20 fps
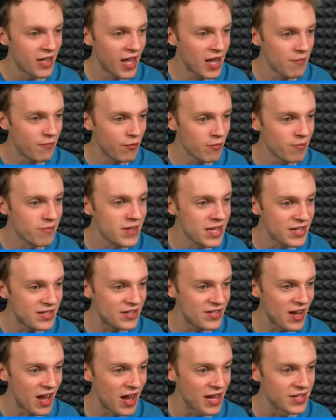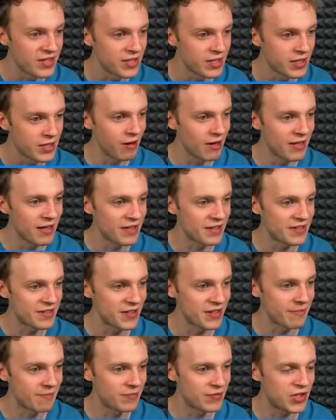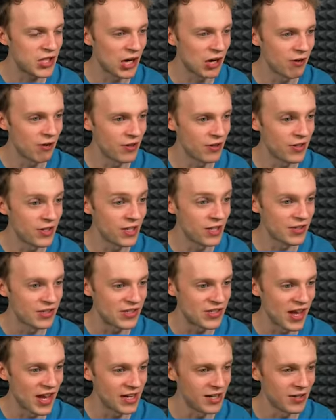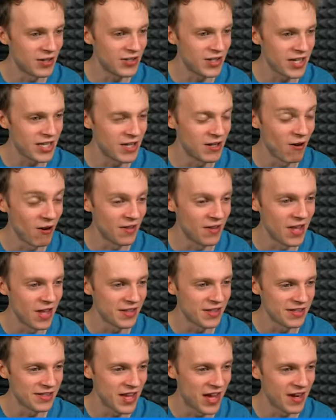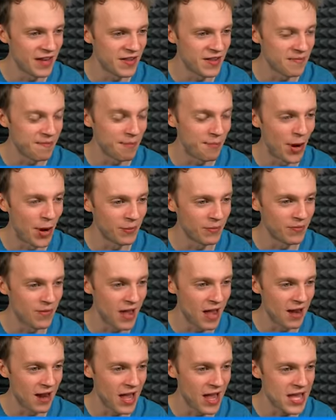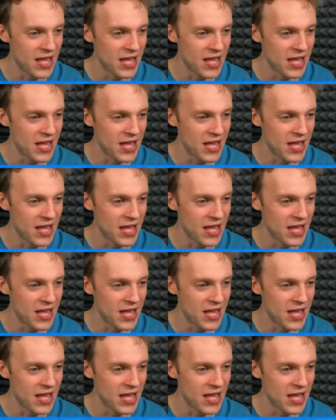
It came from this side. Right, that's it. Turret on the other side. Looks like you're on the other side of this boat then,